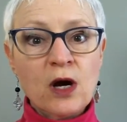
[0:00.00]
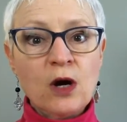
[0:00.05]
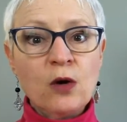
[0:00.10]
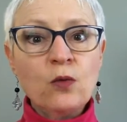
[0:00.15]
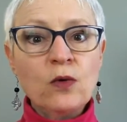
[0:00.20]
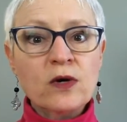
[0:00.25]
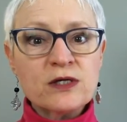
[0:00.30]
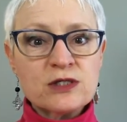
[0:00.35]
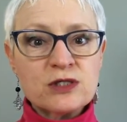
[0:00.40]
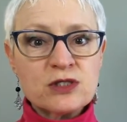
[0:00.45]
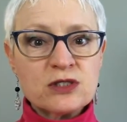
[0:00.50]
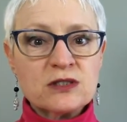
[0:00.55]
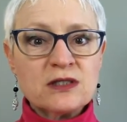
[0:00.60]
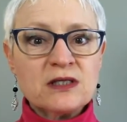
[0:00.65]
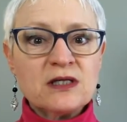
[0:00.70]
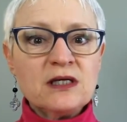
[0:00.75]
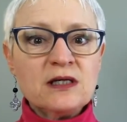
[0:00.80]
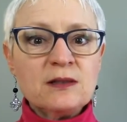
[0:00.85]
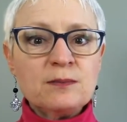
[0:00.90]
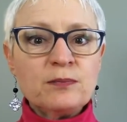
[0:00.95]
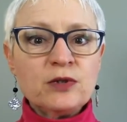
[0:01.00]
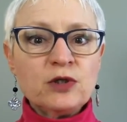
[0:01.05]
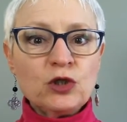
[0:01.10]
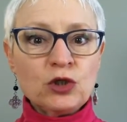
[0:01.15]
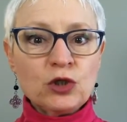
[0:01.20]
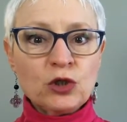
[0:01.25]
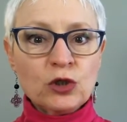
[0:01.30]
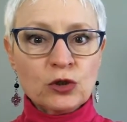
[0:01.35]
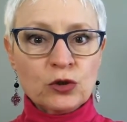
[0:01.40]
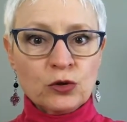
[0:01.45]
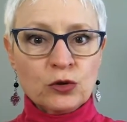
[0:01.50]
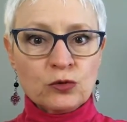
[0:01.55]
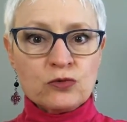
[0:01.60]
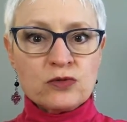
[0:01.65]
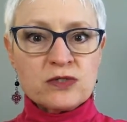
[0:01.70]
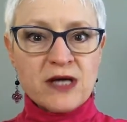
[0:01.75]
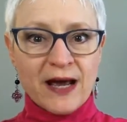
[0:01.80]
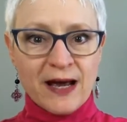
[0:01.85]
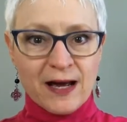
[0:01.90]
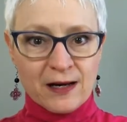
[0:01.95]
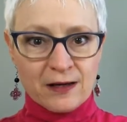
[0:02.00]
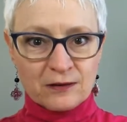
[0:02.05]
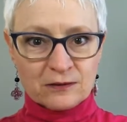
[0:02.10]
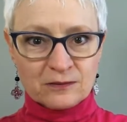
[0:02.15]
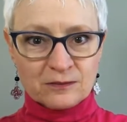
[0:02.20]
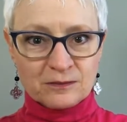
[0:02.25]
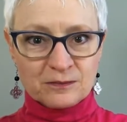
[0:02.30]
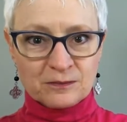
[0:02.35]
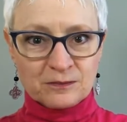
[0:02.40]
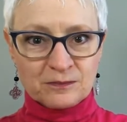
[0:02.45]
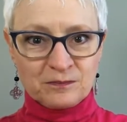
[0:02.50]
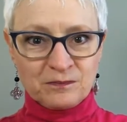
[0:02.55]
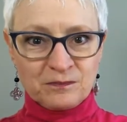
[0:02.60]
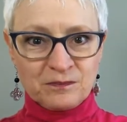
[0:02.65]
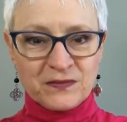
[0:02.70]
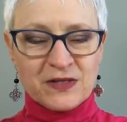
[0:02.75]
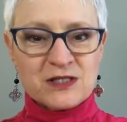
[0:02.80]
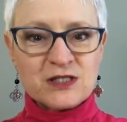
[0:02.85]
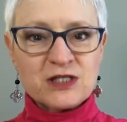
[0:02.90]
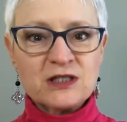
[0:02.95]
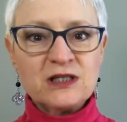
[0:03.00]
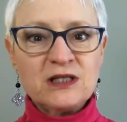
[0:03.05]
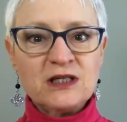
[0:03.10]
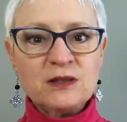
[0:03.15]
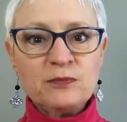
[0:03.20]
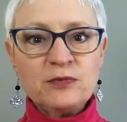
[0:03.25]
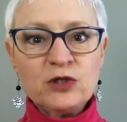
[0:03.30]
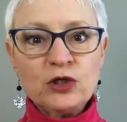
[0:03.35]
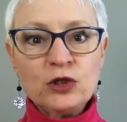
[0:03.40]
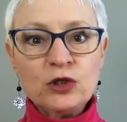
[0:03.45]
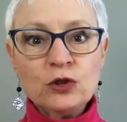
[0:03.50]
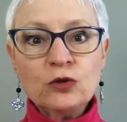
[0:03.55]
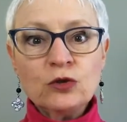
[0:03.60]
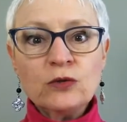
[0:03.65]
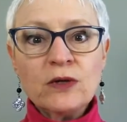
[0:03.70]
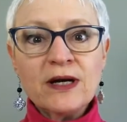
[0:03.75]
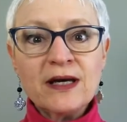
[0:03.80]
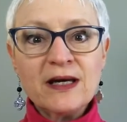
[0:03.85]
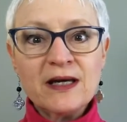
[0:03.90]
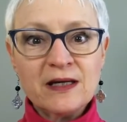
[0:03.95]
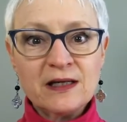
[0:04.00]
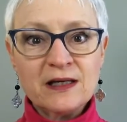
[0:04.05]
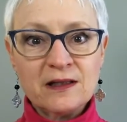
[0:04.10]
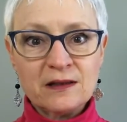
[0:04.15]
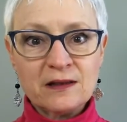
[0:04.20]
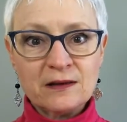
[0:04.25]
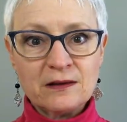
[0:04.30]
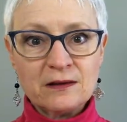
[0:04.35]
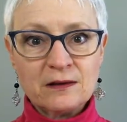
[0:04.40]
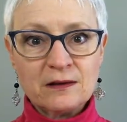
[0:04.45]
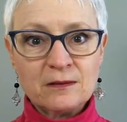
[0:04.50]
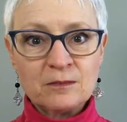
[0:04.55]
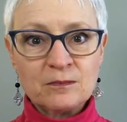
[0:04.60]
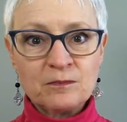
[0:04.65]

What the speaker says: was to keep you down, to keep you hidden,